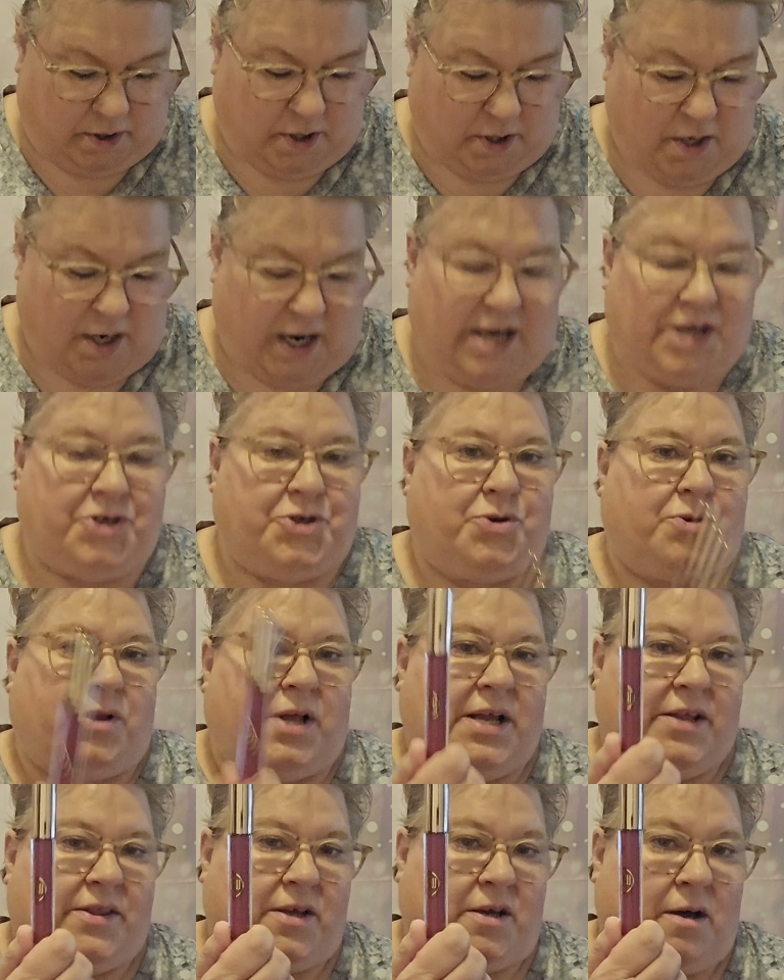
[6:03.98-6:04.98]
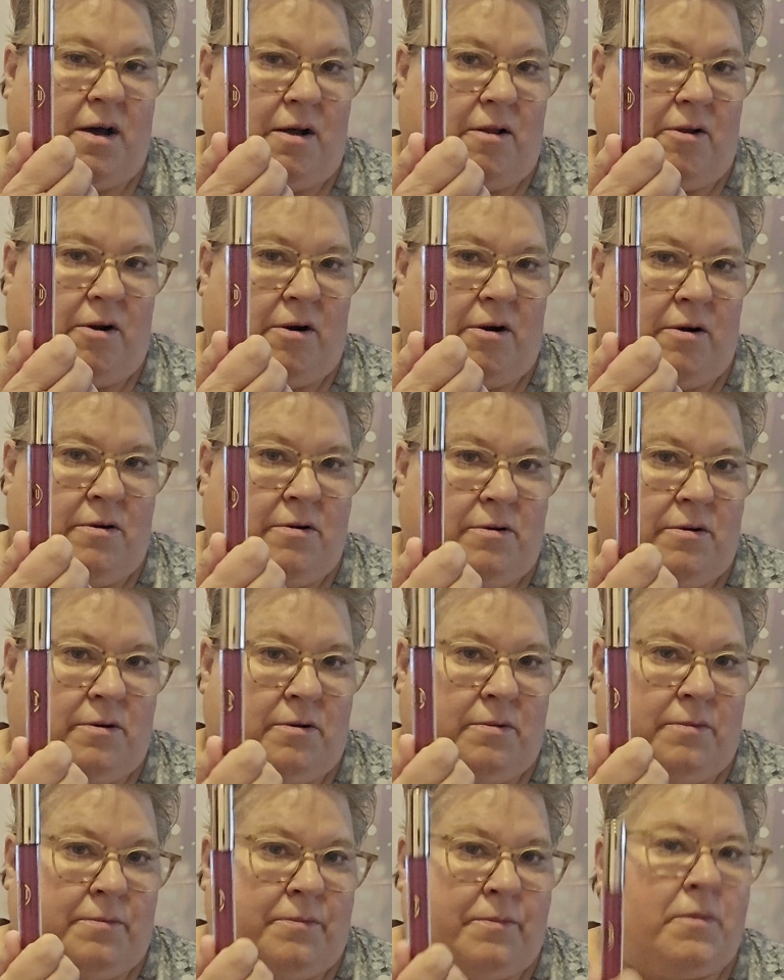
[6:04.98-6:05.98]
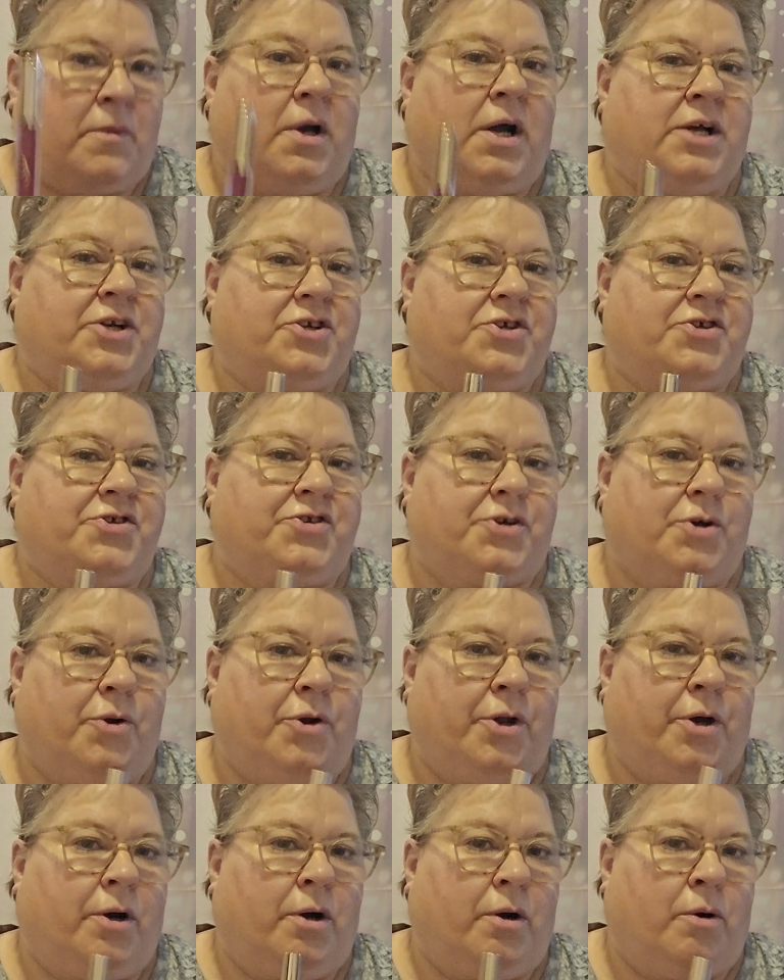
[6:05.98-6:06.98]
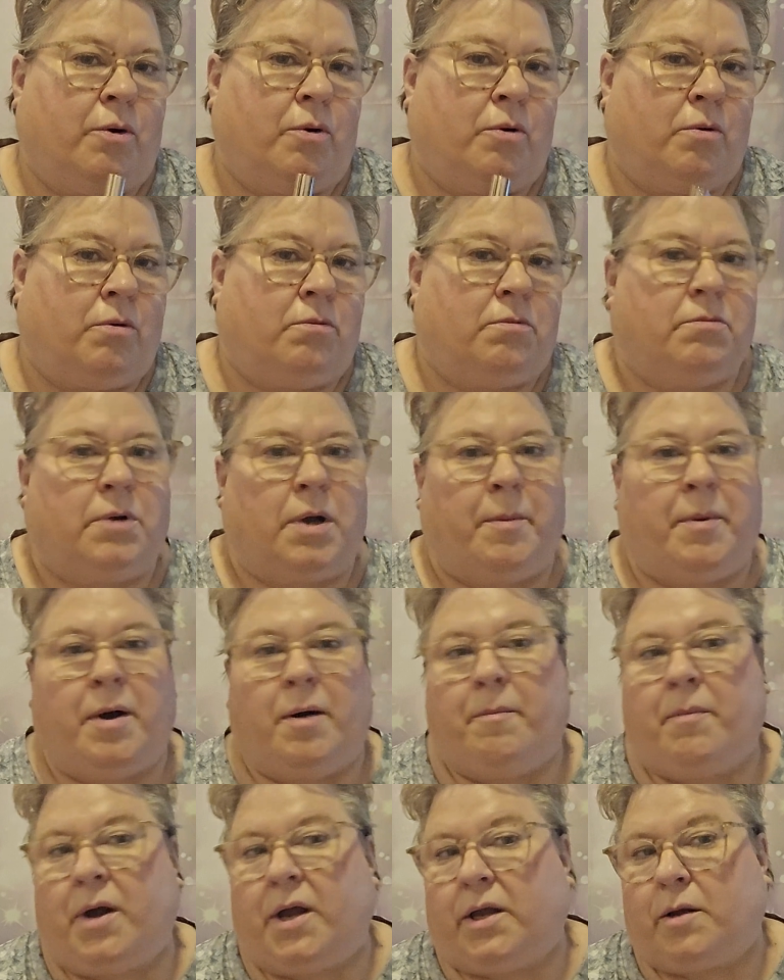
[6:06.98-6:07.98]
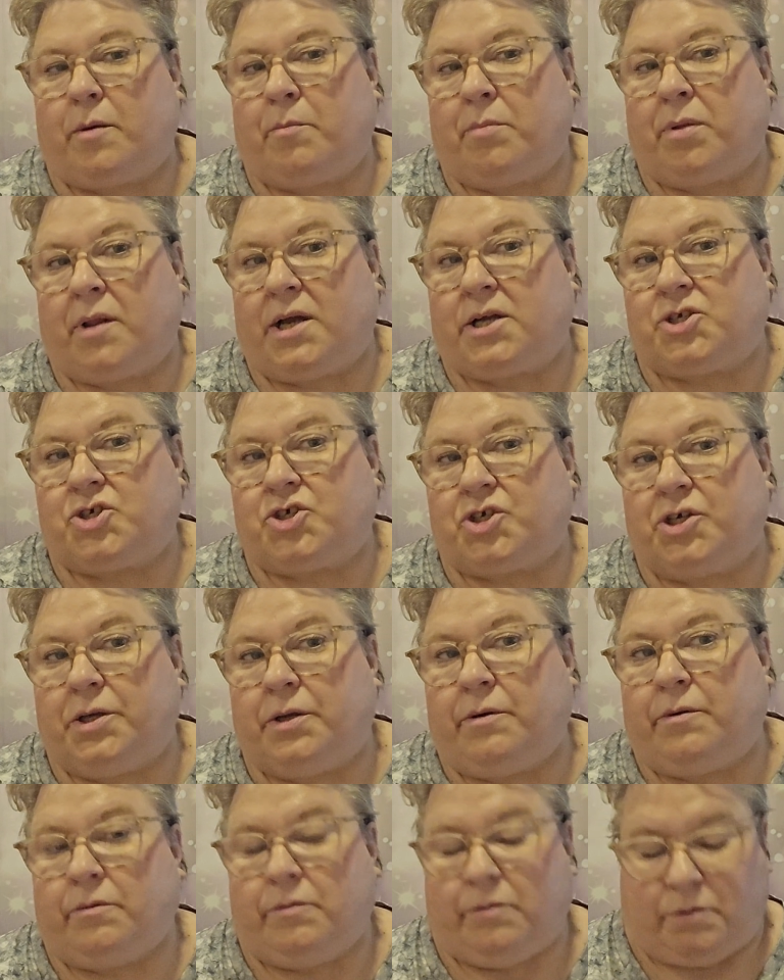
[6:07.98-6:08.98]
I do like the color. I just don't know about my complexion.